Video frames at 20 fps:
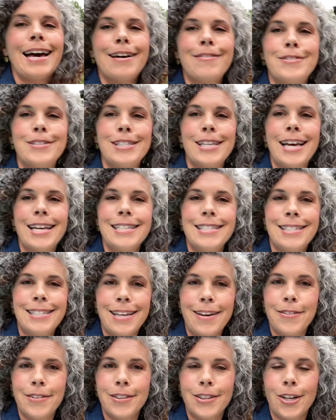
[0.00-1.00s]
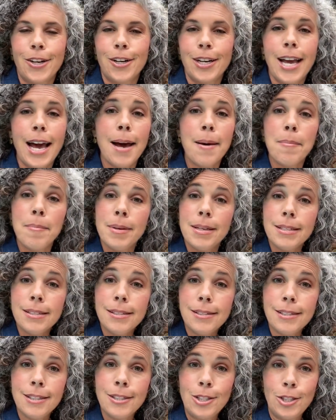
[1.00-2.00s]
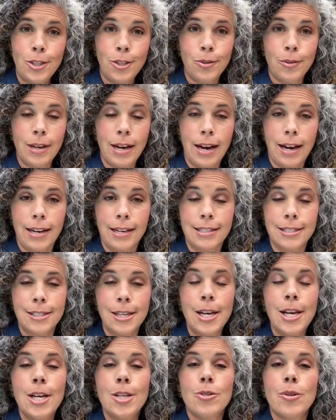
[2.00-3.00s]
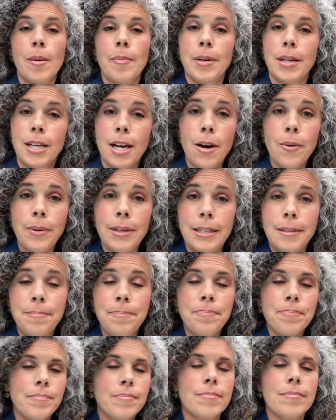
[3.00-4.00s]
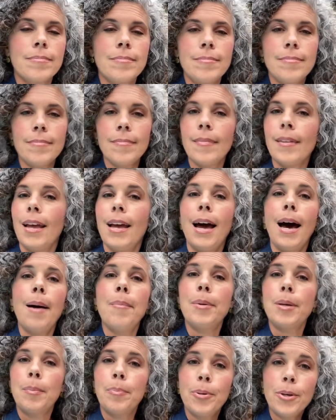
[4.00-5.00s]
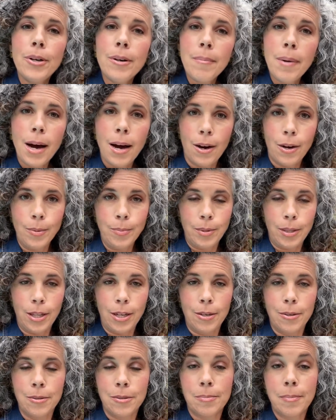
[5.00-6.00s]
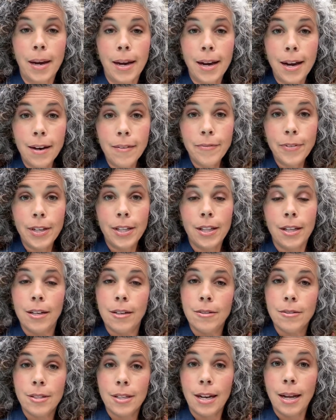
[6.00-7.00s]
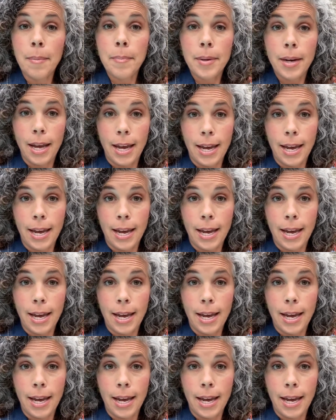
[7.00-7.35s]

at 7.30. I miss these two guys. So I'm going to go in, I'm going to put on my home clothes, my comfy clothes, and I'm going to